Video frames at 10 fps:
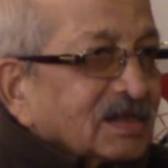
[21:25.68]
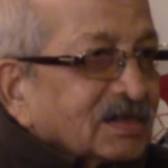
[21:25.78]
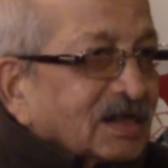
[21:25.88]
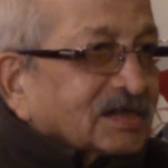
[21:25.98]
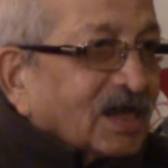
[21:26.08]

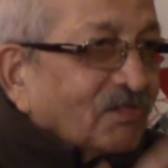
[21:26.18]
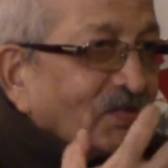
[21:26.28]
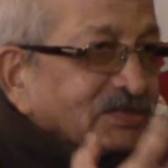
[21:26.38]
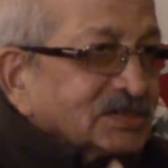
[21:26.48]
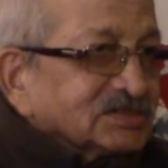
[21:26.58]
That
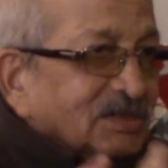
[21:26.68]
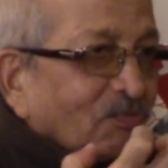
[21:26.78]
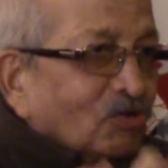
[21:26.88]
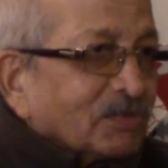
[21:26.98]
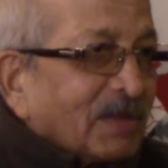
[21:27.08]
conviction
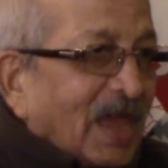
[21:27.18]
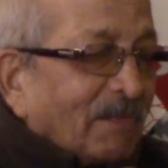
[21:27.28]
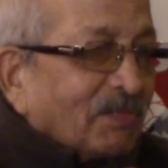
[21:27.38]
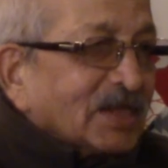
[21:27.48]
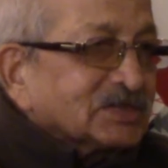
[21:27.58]
support to be
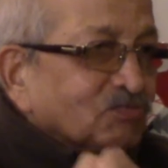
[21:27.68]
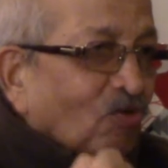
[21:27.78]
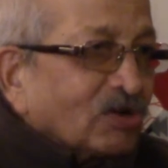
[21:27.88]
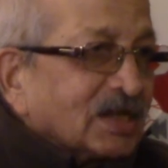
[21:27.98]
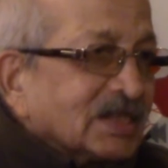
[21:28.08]
appear
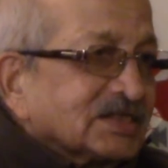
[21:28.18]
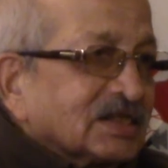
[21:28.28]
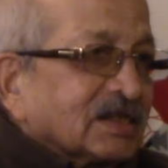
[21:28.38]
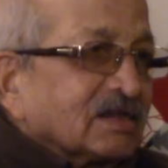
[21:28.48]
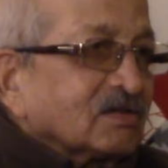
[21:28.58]

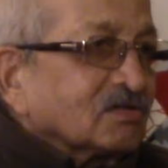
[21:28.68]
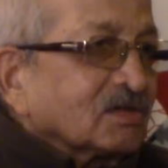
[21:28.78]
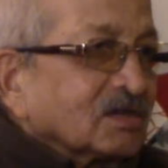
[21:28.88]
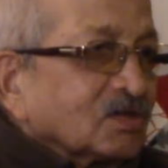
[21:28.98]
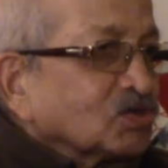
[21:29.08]
spontaneously.
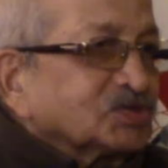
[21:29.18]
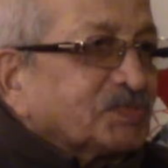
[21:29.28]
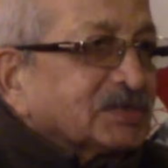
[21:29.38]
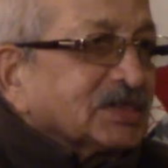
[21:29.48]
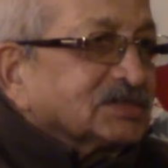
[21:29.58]
No
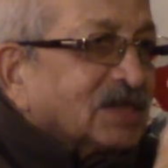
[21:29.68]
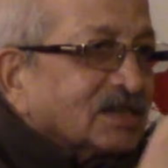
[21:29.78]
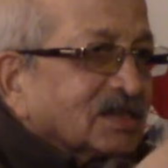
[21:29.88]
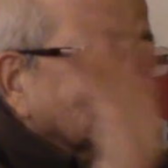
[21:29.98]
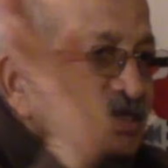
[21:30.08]
special
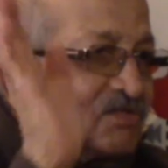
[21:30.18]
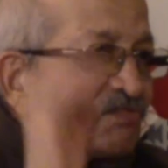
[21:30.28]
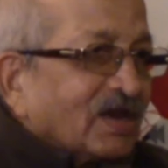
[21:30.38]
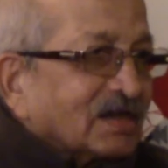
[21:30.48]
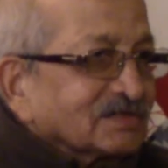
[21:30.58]
sadhana is
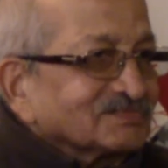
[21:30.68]
required.